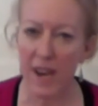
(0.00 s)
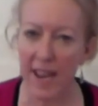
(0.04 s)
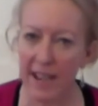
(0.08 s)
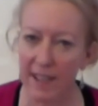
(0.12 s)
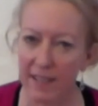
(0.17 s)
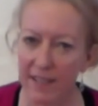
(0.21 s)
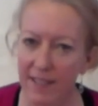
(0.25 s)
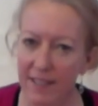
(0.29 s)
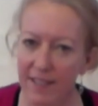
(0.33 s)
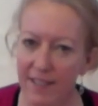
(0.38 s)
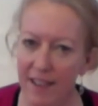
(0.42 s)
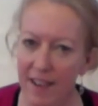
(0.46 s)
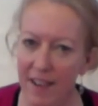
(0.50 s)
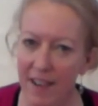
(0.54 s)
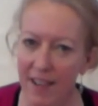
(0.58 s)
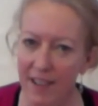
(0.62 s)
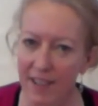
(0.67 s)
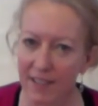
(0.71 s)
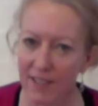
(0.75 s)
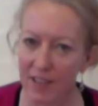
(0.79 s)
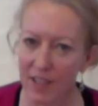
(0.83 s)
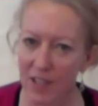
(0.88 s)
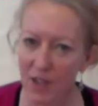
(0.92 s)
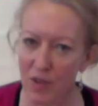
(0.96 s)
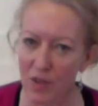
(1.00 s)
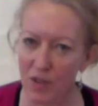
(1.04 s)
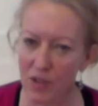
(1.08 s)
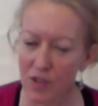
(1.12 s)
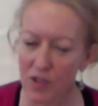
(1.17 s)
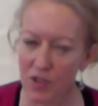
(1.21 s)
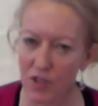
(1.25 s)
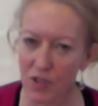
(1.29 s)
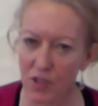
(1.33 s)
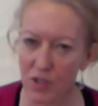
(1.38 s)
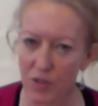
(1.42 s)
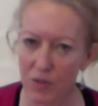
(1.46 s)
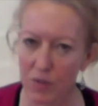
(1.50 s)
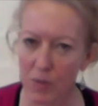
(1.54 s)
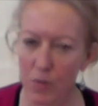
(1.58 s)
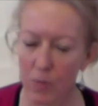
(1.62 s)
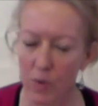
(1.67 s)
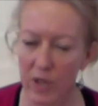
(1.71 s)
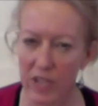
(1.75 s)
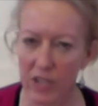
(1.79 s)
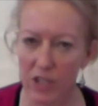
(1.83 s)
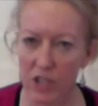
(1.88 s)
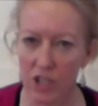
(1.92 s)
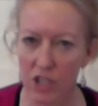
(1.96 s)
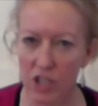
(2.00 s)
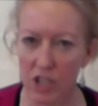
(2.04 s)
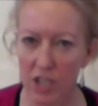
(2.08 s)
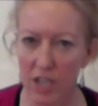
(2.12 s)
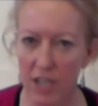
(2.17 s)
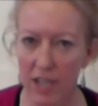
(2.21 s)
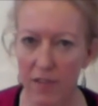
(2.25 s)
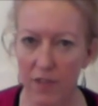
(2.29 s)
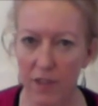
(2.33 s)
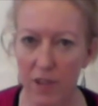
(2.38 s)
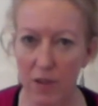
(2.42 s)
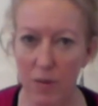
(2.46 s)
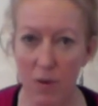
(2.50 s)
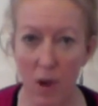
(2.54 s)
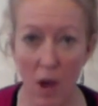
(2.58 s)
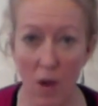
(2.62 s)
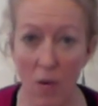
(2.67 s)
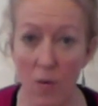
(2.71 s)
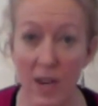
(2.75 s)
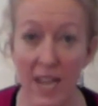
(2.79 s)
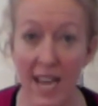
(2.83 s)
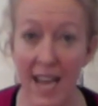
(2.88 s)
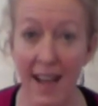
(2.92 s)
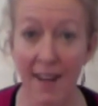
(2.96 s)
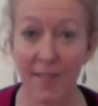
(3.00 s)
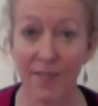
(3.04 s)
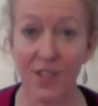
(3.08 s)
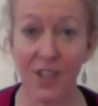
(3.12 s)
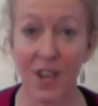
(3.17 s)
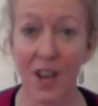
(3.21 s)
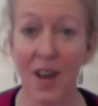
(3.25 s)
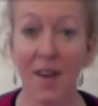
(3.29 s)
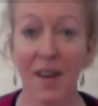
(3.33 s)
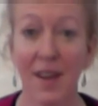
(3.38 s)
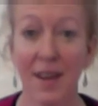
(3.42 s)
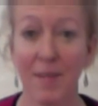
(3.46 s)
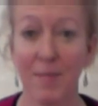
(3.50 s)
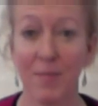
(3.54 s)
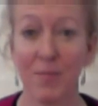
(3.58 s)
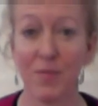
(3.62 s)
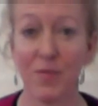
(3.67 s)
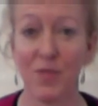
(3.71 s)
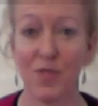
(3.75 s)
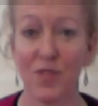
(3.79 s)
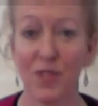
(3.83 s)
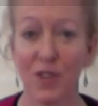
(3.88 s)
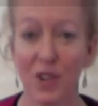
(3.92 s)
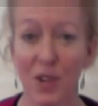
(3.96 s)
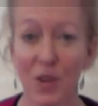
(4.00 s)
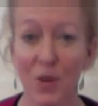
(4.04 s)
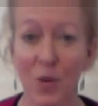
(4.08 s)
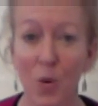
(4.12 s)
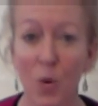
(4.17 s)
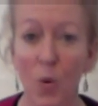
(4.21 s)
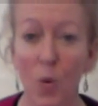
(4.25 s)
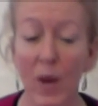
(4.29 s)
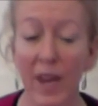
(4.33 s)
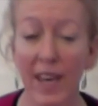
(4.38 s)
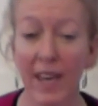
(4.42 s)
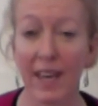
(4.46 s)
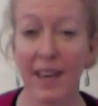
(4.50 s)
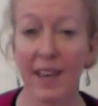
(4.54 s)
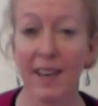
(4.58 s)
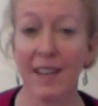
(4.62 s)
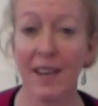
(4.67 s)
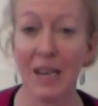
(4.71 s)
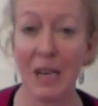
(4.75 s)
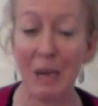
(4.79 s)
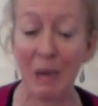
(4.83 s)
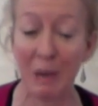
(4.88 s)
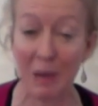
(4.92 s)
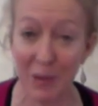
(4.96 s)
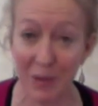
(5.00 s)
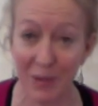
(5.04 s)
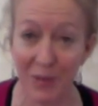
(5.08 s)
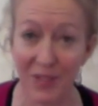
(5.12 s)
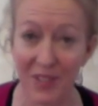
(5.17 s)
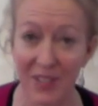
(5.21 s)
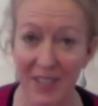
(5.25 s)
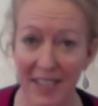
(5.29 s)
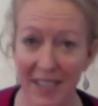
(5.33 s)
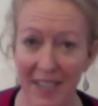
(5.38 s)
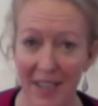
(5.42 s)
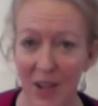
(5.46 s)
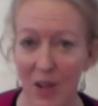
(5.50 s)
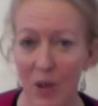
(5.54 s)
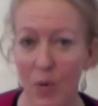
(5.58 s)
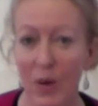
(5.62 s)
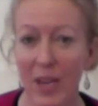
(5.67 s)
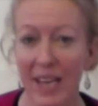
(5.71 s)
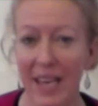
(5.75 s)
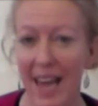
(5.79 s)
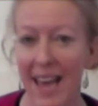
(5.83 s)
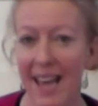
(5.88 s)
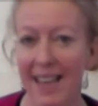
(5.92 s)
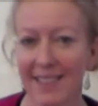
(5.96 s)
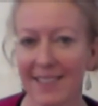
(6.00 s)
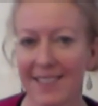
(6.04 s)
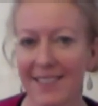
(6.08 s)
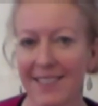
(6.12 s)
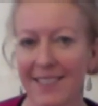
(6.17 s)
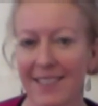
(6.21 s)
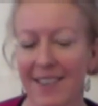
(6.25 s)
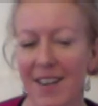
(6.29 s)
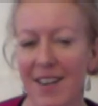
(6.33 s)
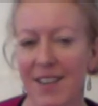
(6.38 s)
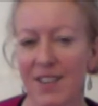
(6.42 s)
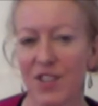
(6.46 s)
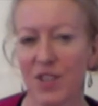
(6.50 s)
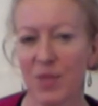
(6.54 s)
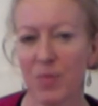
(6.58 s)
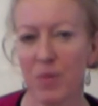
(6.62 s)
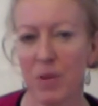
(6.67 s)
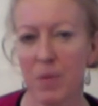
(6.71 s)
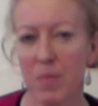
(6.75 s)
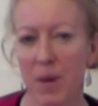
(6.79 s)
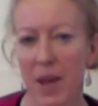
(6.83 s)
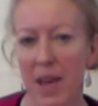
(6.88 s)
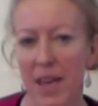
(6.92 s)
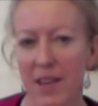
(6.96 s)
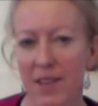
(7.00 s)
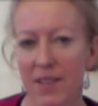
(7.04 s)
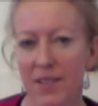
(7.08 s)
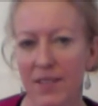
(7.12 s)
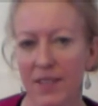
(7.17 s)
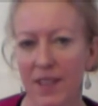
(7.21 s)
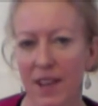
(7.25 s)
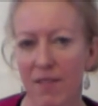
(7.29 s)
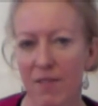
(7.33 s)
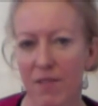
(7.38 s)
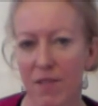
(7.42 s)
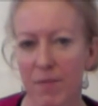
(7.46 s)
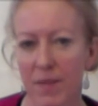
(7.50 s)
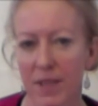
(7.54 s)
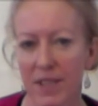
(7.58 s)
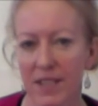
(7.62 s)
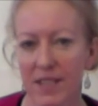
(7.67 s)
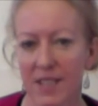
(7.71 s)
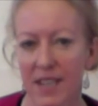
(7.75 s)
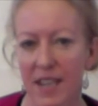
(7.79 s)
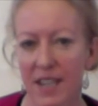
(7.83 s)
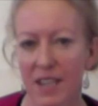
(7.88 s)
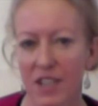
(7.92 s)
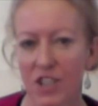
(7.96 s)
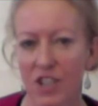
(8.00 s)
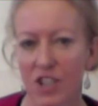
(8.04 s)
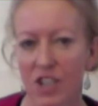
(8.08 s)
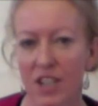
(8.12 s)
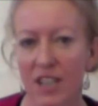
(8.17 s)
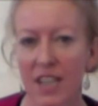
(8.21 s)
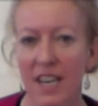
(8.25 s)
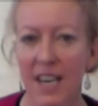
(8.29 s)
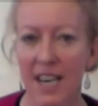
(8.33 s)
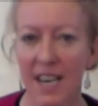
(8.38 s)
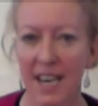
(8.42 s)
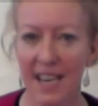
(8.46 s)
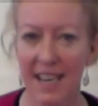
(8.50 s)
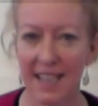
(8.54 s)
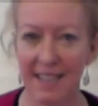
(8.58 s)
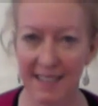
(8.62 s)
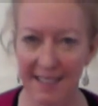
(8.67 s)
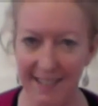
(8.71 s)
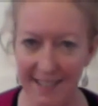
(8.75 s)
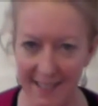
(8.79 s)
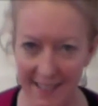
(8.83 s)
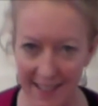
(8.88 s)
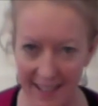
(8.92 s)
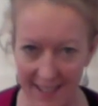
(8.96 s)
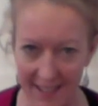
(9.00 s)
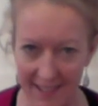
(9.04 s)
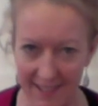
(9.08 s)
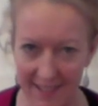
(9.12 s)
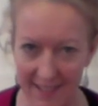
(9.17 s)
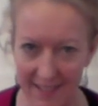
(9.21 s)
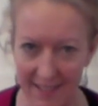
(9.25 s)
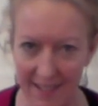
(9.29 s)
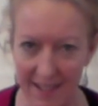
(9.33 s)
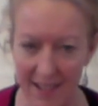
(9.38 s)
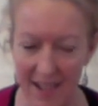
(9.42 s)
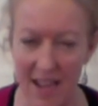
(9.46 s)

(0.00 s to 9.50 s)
exercise that you can do, which if you only have time for a quick loosening, a quick exercise to prepare yourself for meditation, it is this.